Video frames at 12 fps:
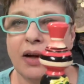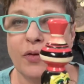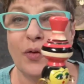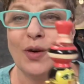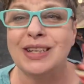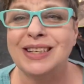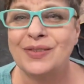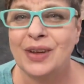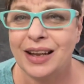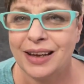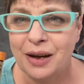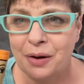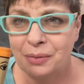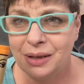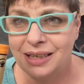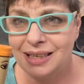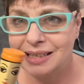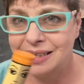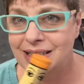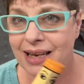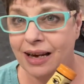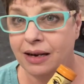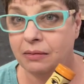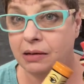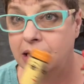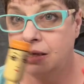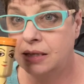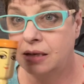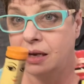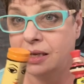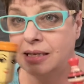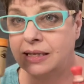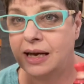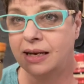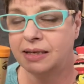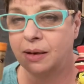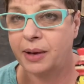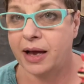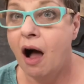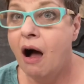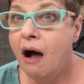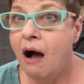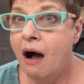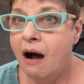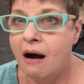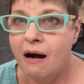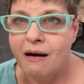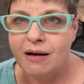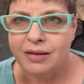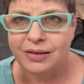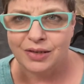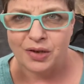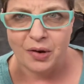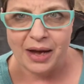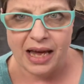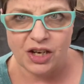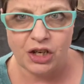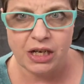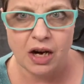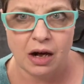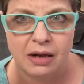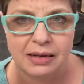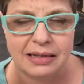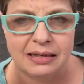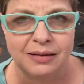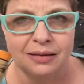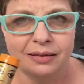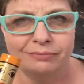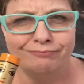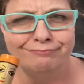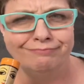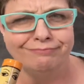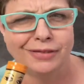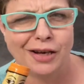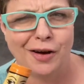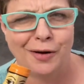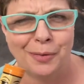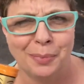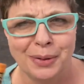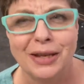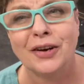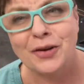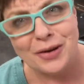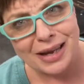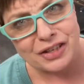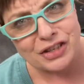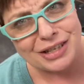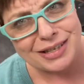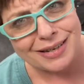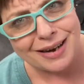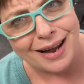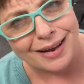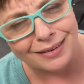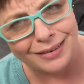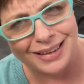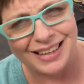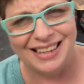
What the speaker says: First of all, I got really excited when I saw these guys. I'm like, oh, are those Kokeshi dolls? No, but they're Kokeshi style.